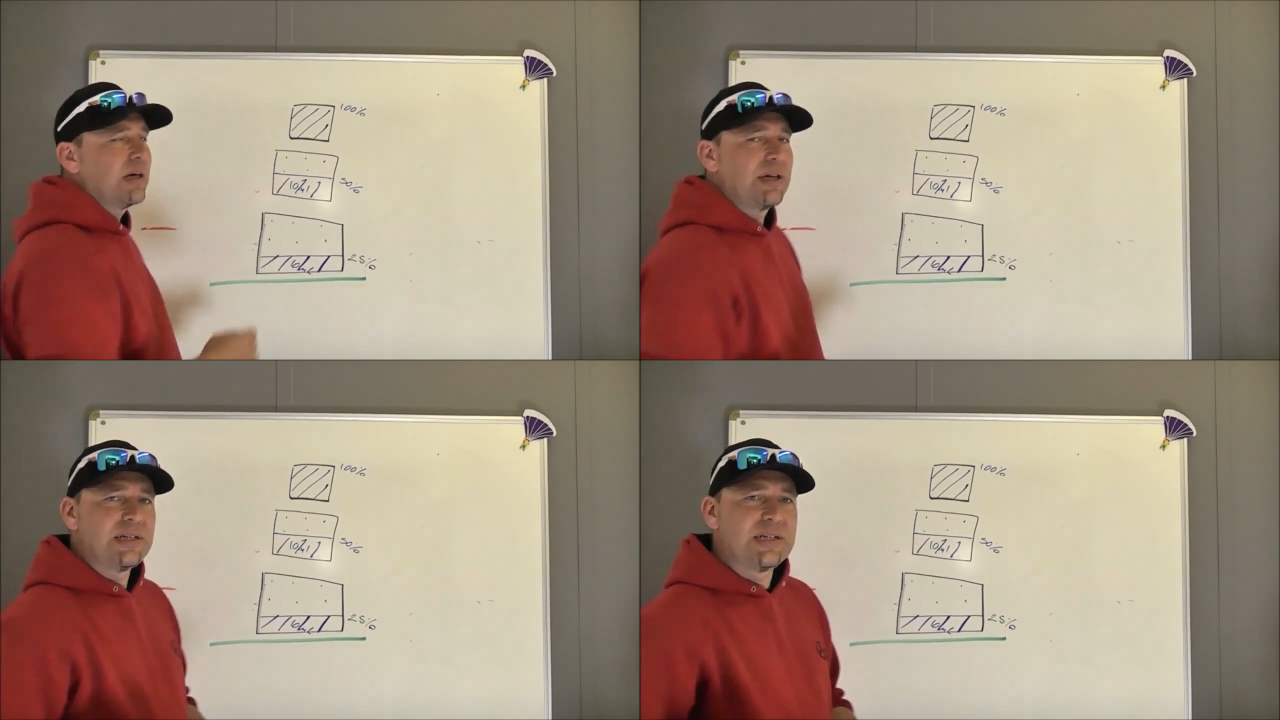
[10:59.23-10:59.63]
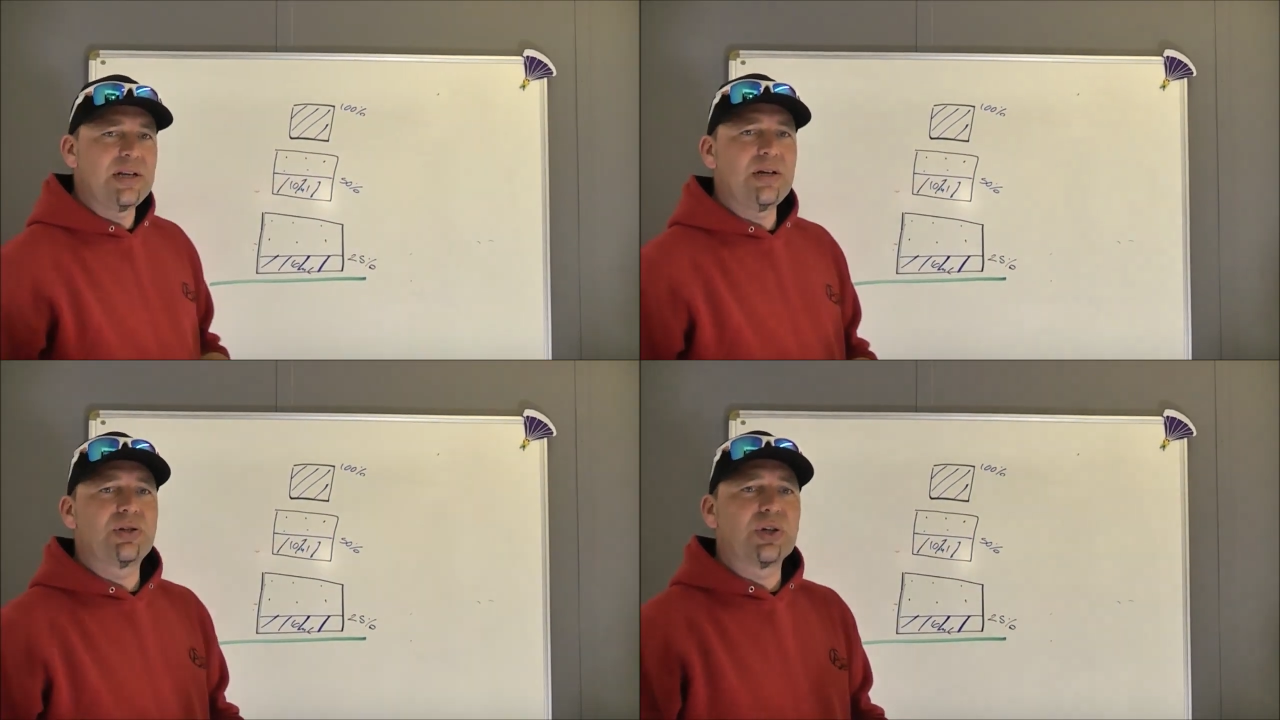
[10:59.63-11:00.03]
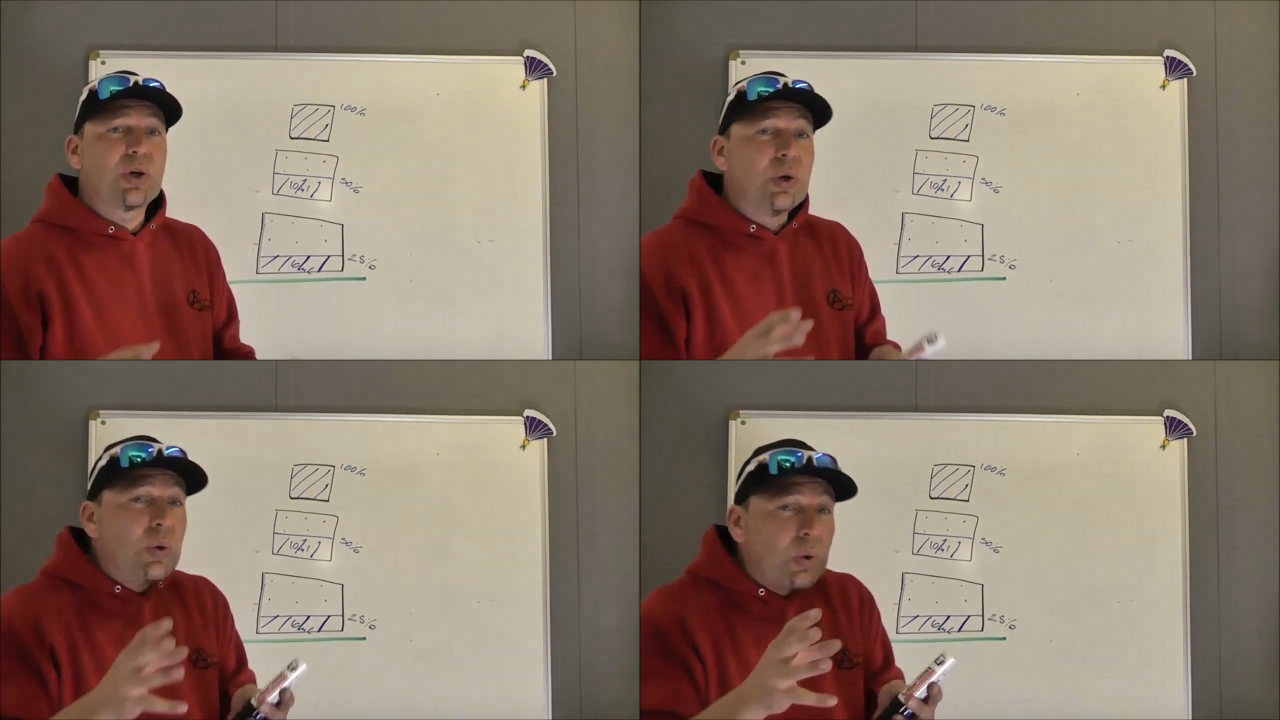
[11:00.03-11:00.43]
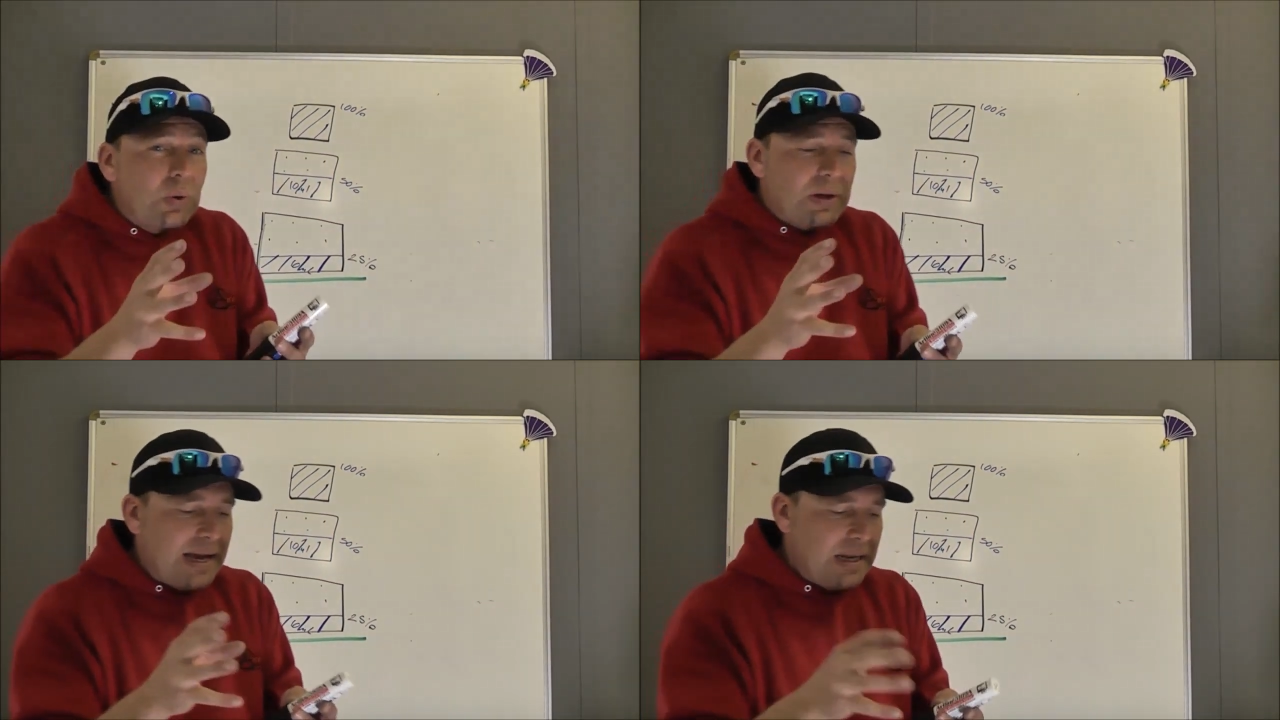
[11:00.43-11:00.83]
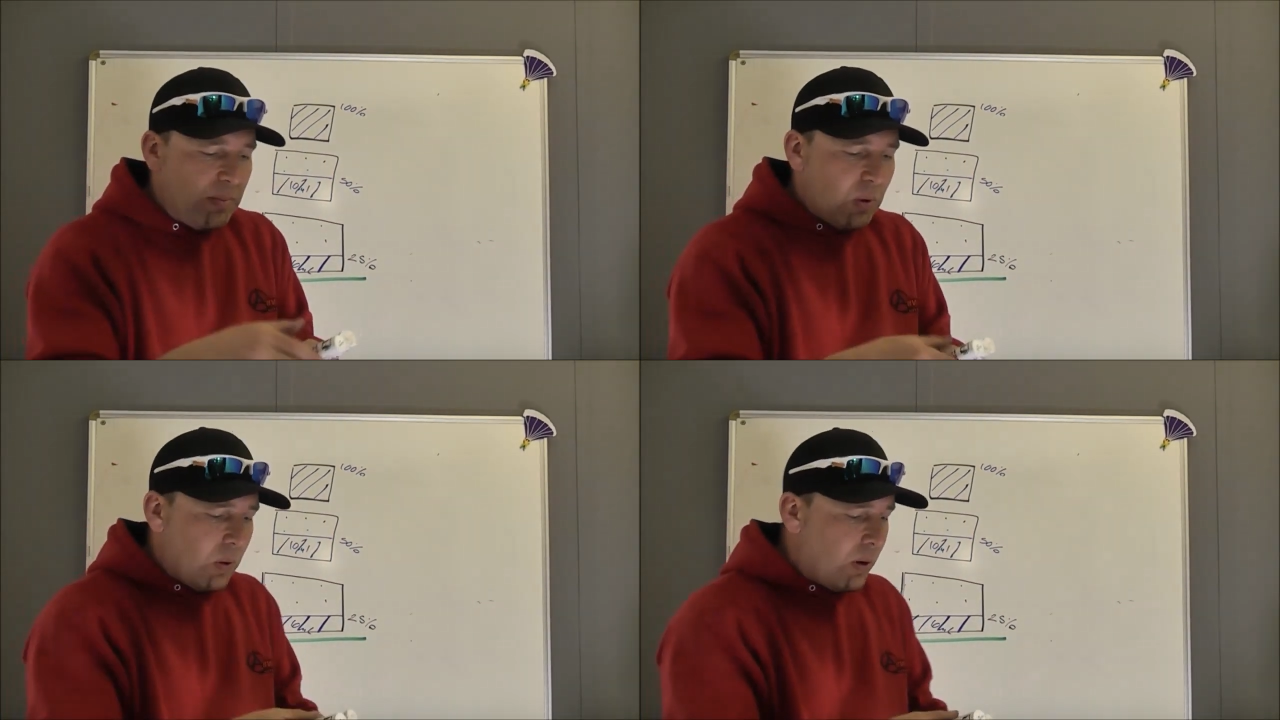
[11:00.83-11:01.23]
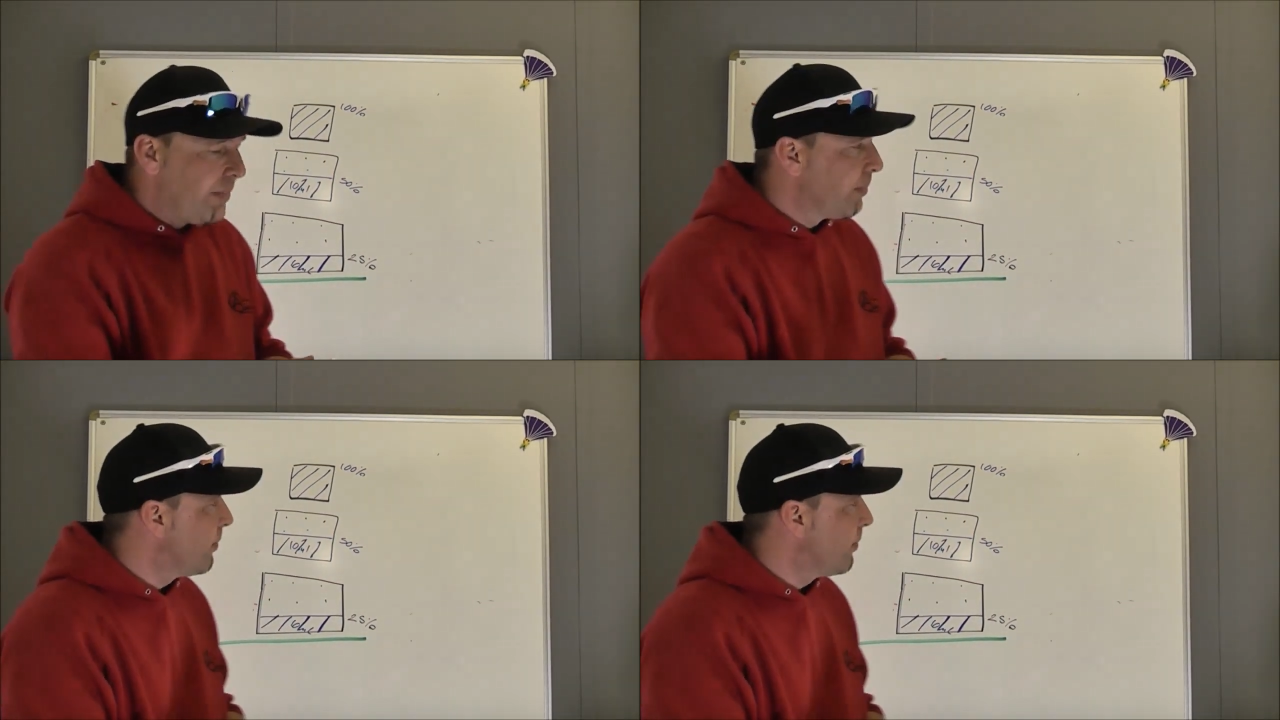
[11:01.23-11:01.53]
continue to cool anymore,